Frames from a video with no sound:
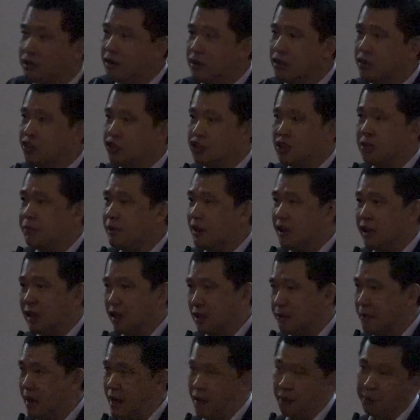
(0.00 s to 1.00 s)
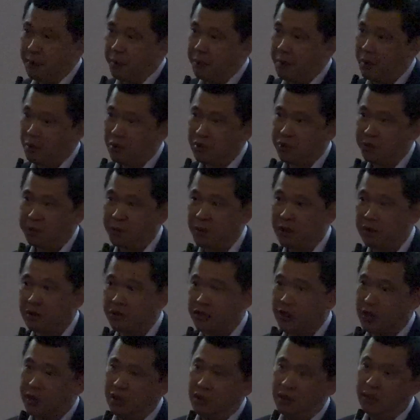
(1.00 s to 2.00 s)
used to be like medical people
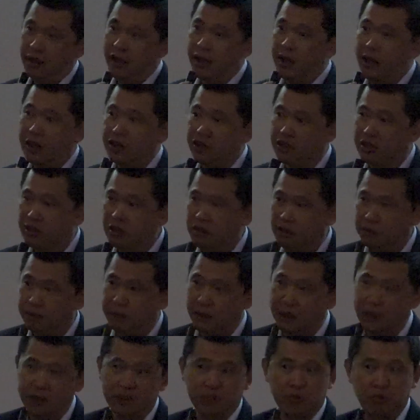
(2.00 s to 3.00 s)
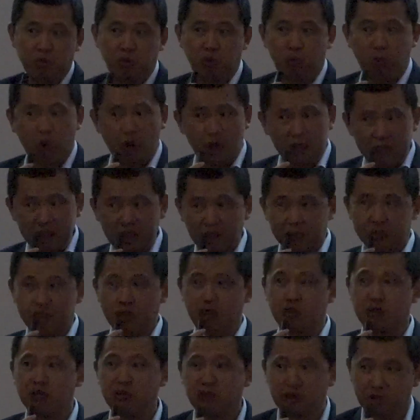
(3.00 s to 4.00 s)
say, oh, AI is good, but it's one of
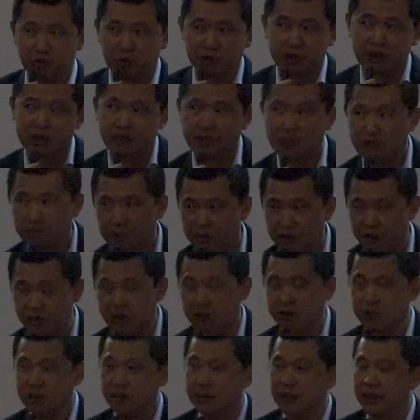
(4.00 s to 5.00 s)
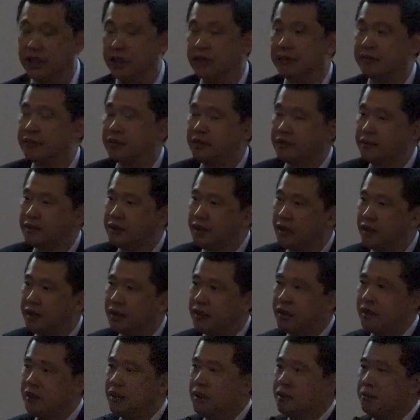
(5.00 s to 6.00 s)
the tools we just use it. Yeah.
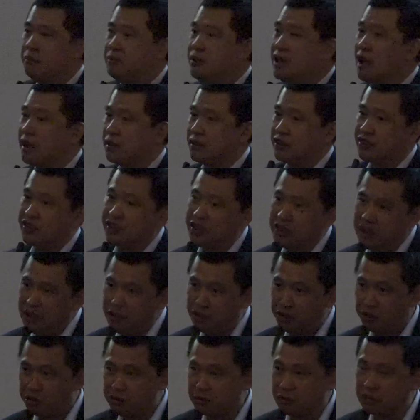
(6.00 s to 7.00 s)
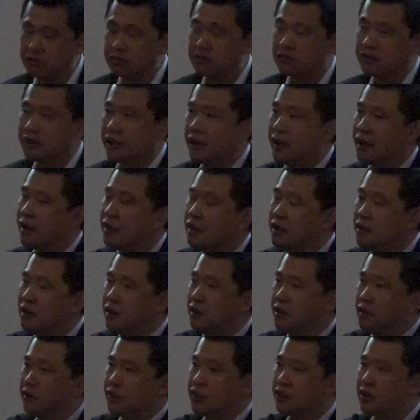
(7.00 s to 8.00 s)
Not the tool,
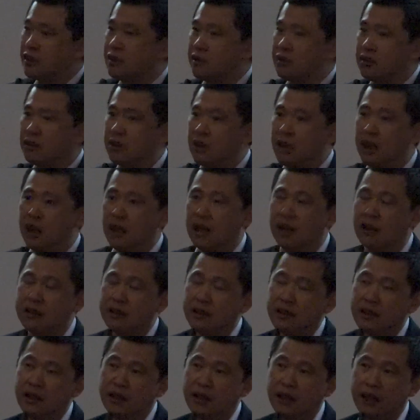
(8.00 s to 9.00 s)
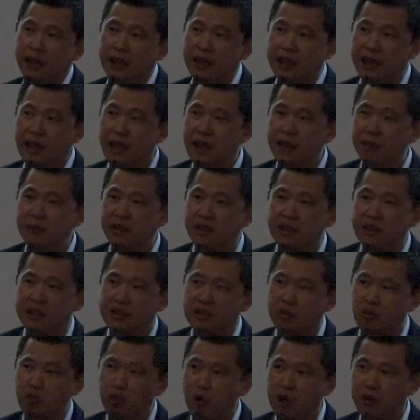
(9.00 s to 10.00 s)
So the ACAMI
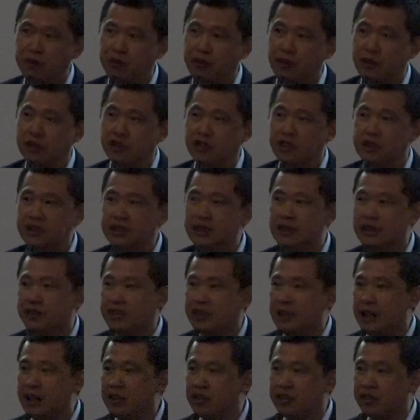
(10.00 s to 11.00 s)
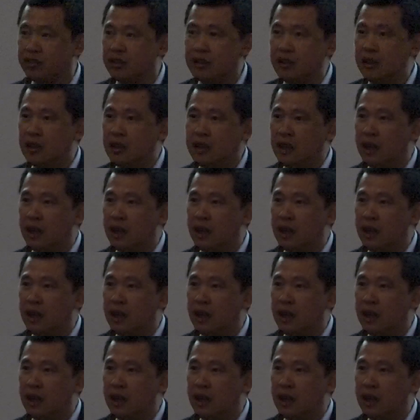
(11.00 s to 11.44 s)
is a word first in the sense